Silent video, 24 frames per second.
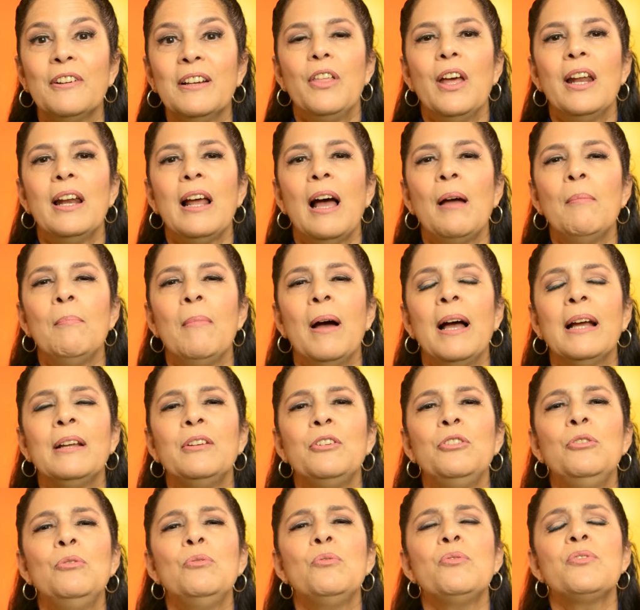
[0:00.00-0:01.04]
then I
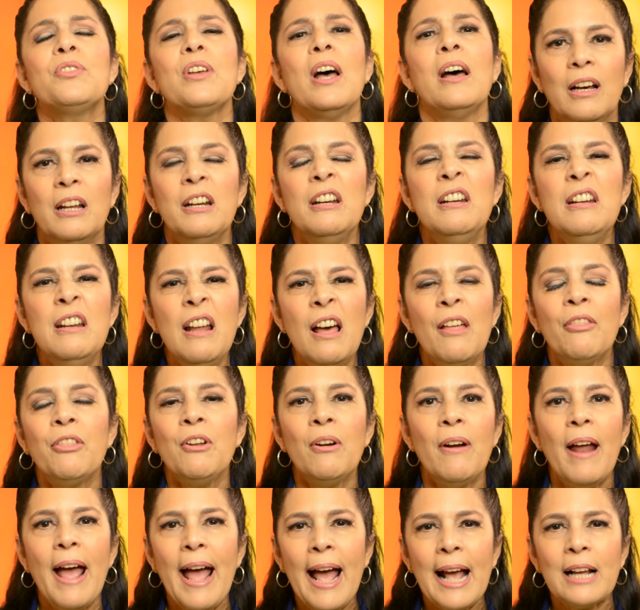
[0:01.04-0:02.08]
might use
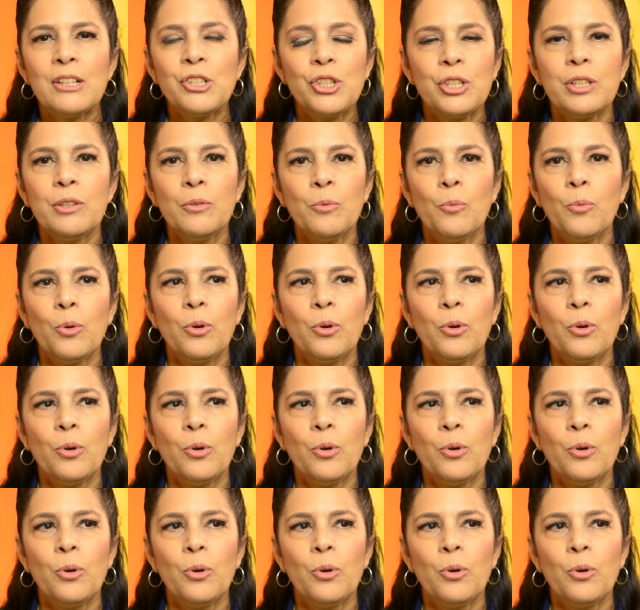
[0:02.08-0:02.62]
another action